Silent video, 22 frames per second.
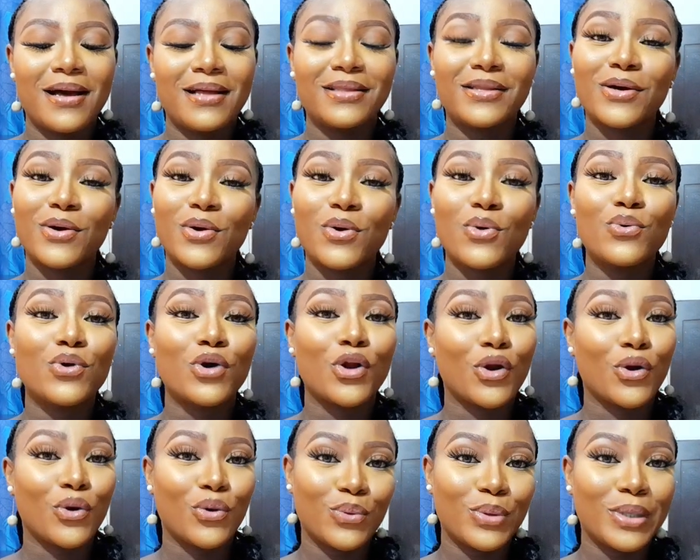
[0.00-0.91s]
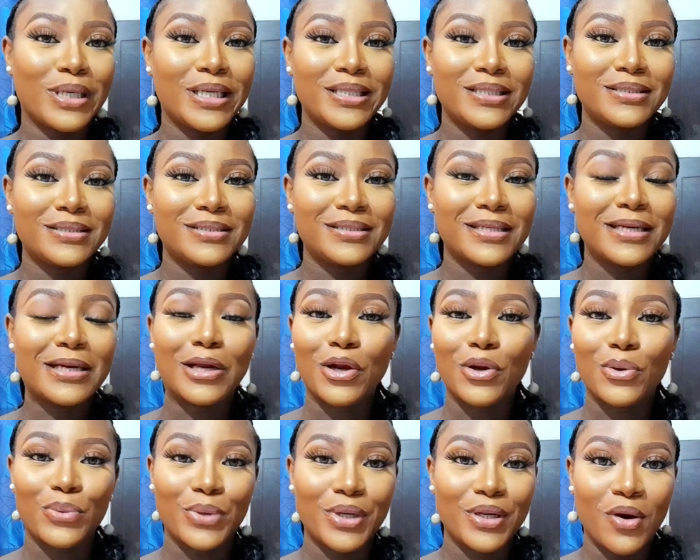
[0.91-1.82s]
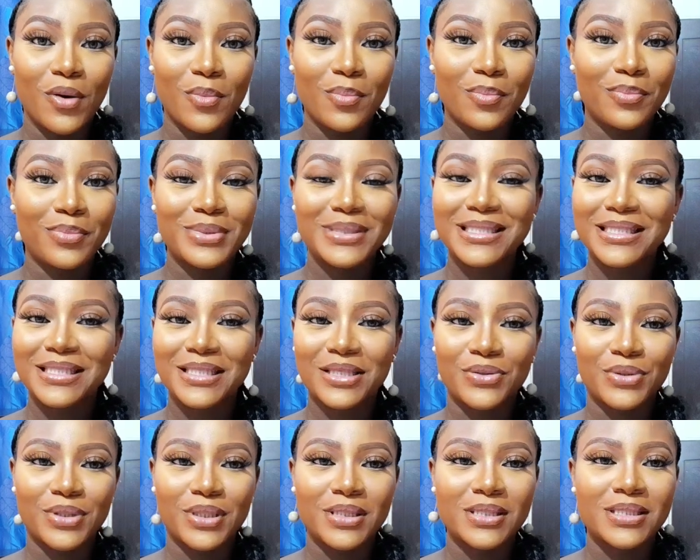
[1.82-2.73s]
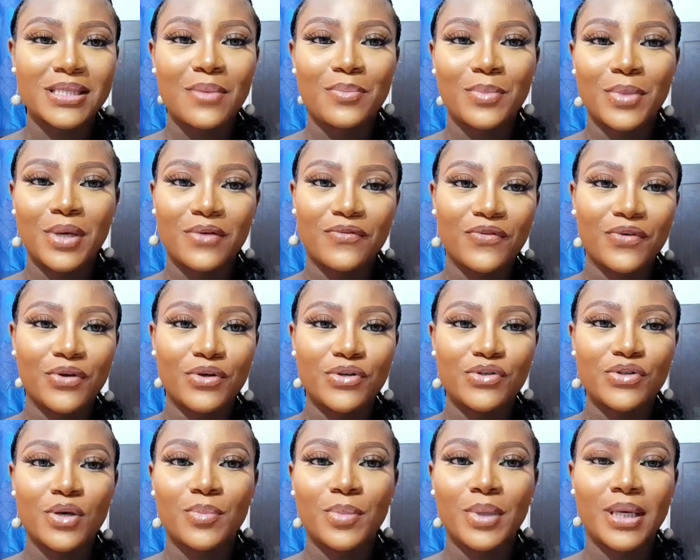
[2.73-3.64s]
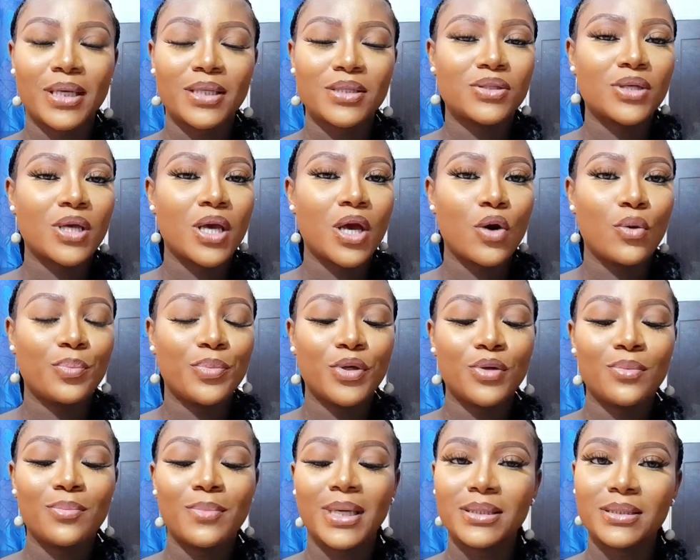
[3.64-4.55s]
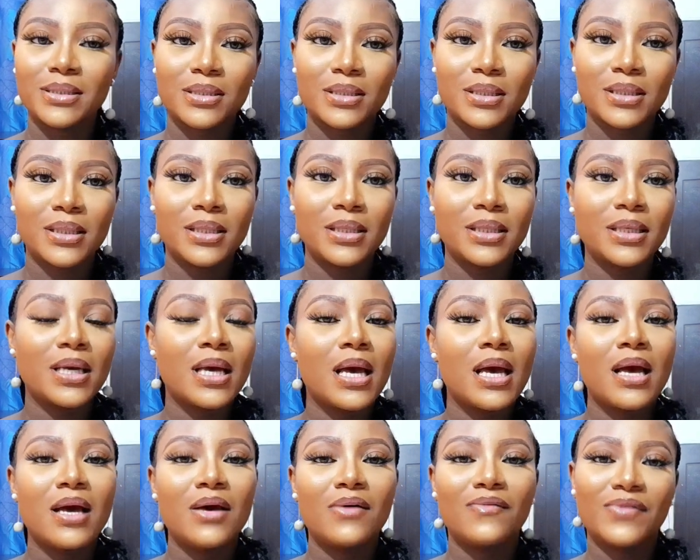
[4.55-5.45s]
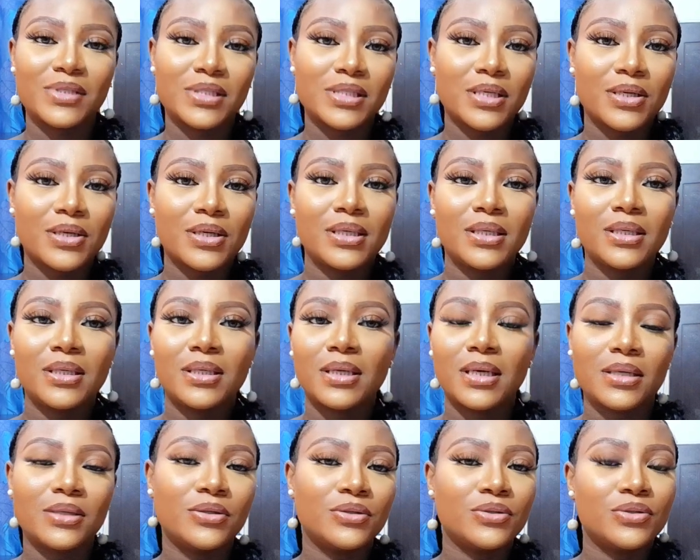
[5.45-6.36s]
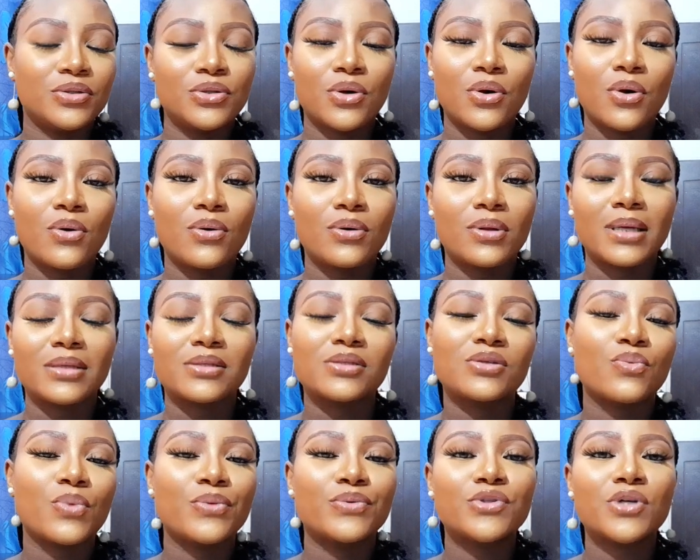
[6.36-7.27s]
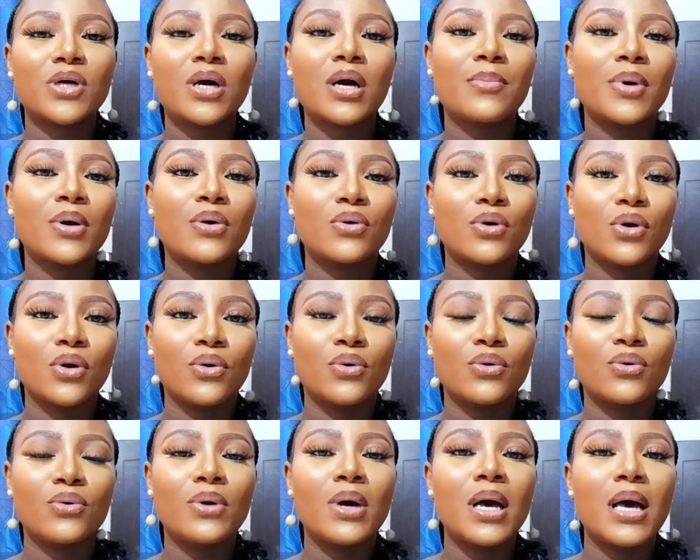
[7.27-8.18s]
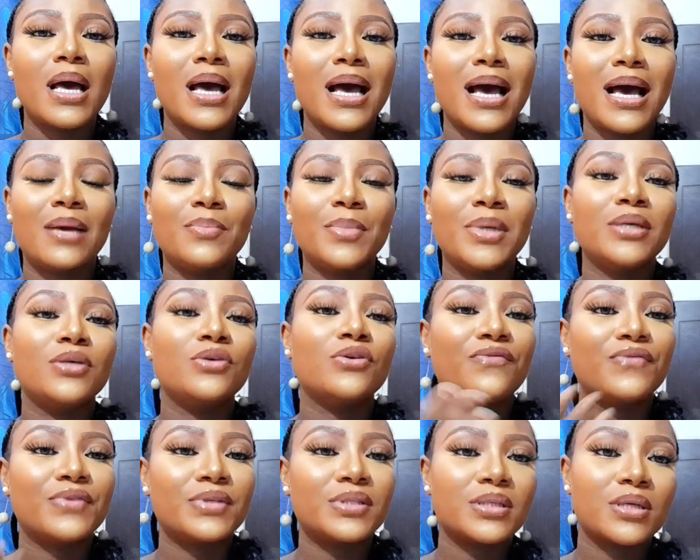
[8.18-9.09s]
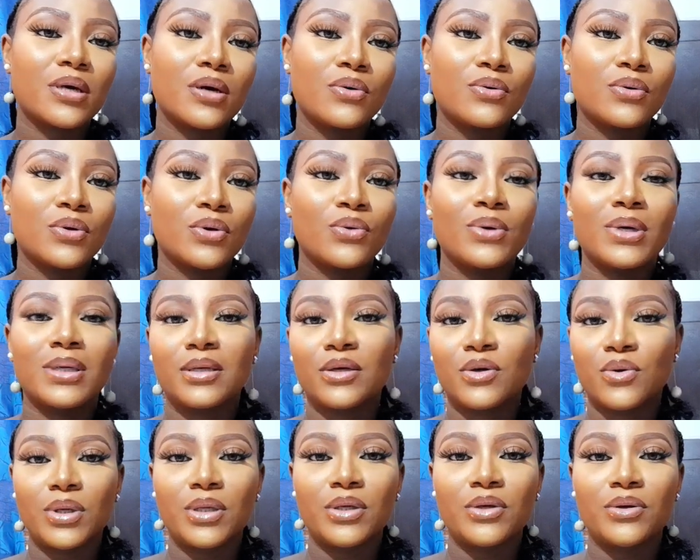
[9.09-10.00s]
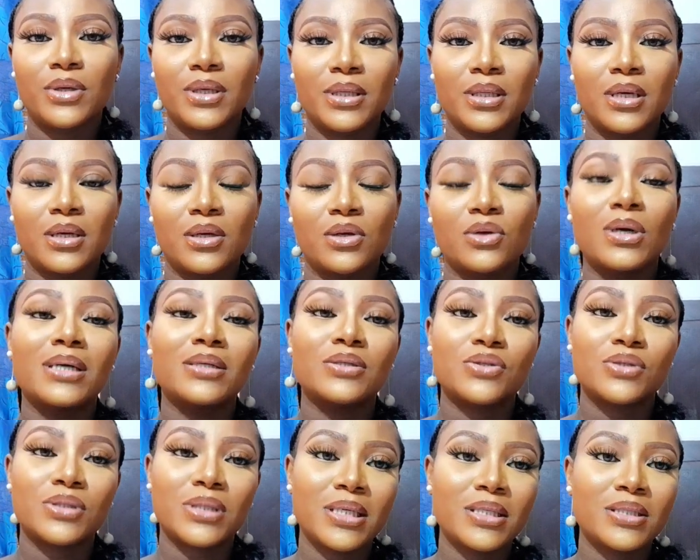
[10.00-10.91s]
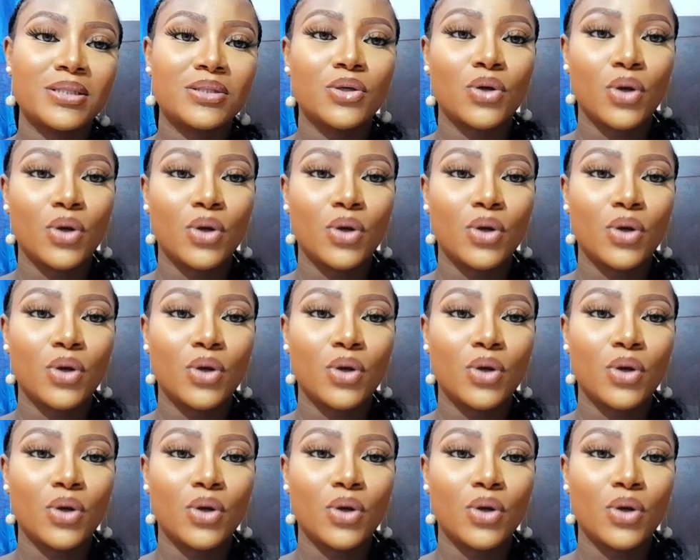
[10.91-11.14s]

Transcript: the whole glowing up series. I'm here for you. So I'm here to help you mentally, physically, and you know, all that. So when we talk about glow, I mean the physical glow and even your inner glow. And today's